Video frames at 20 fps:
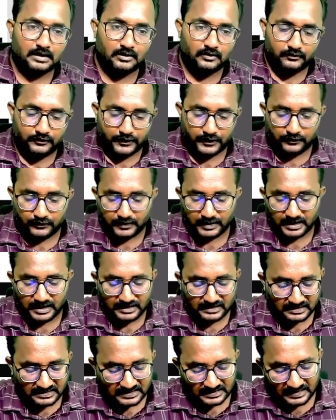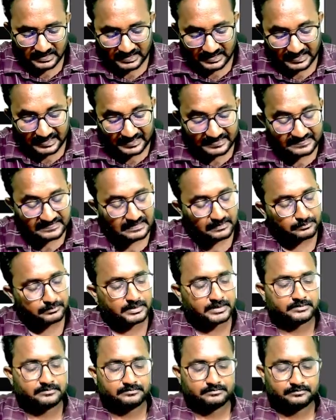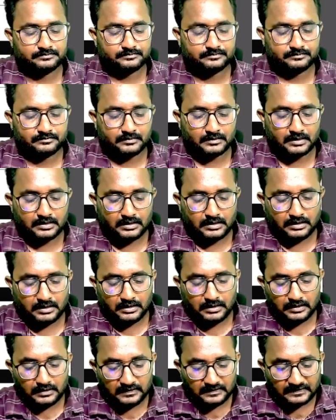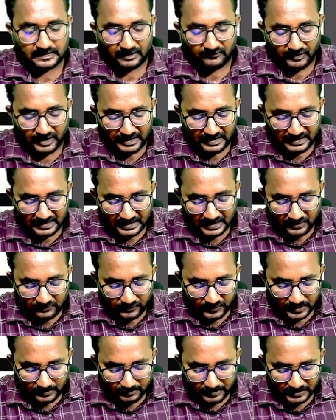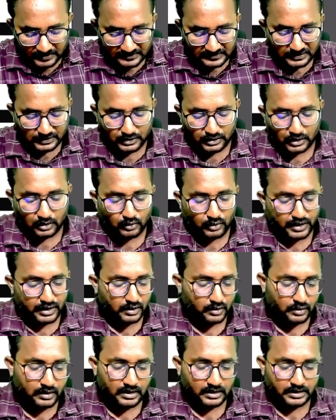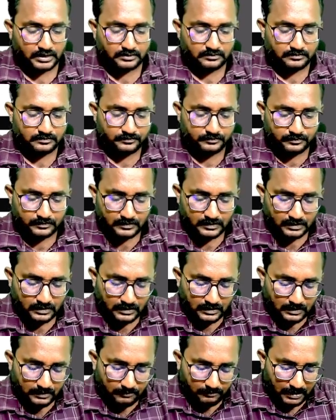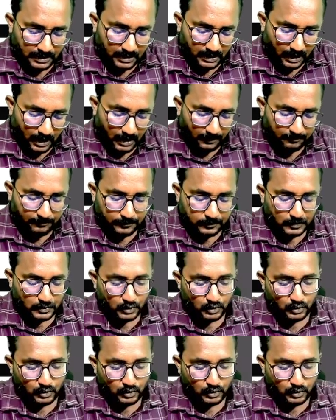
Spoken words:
15th December. 75% you are going to clear. But up to